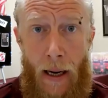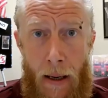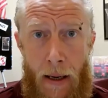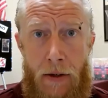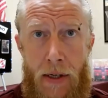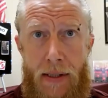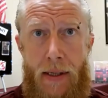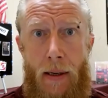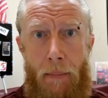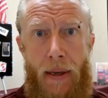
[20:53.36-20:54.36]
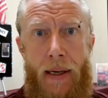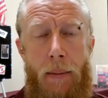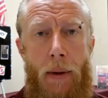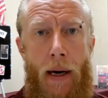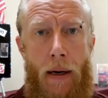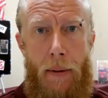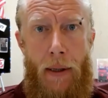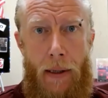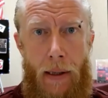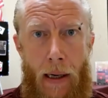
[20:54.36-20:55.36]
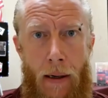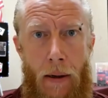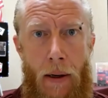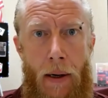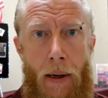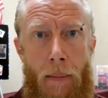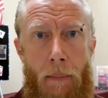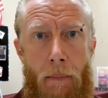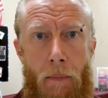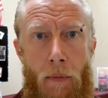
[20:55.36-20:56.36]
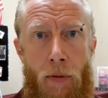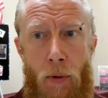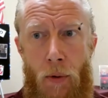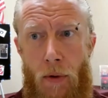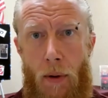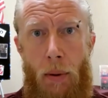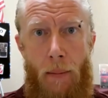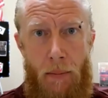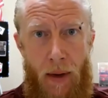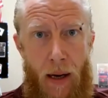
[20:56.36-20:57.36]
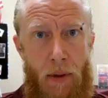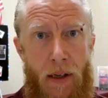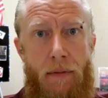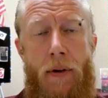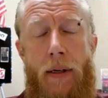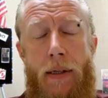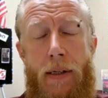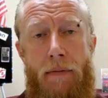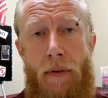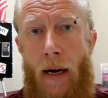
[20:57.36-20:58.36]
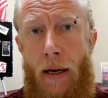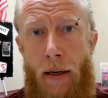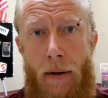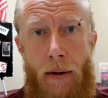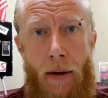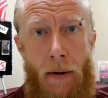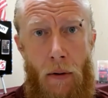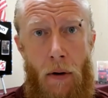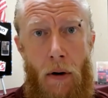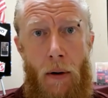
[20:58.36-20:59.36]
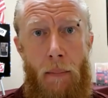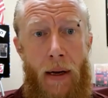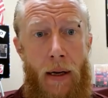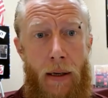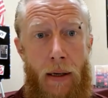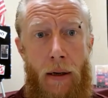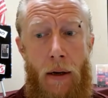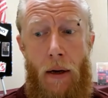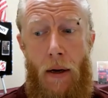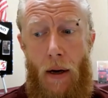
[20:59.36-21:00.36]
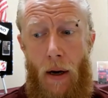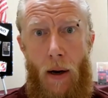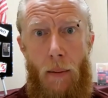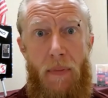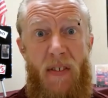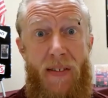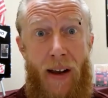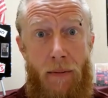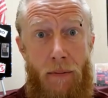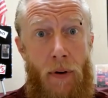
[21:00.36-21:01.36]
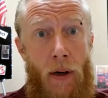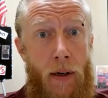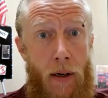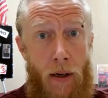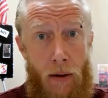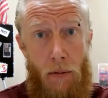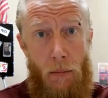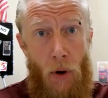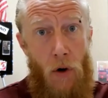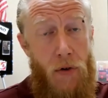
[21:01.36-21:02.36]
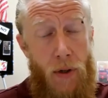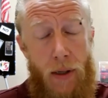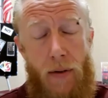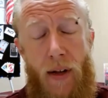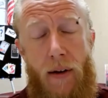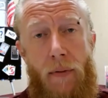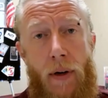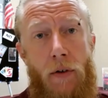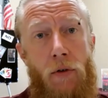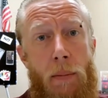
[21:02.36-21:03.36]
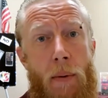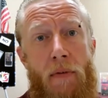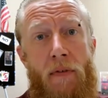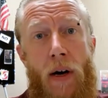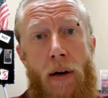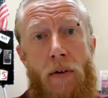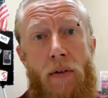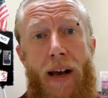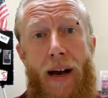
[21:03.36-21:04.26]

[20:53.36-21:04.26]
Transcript: and just to piggyback on that, through the Problem Gambling Fund in Nevada, there are many state-funded, partially state-funded treatment providers. They have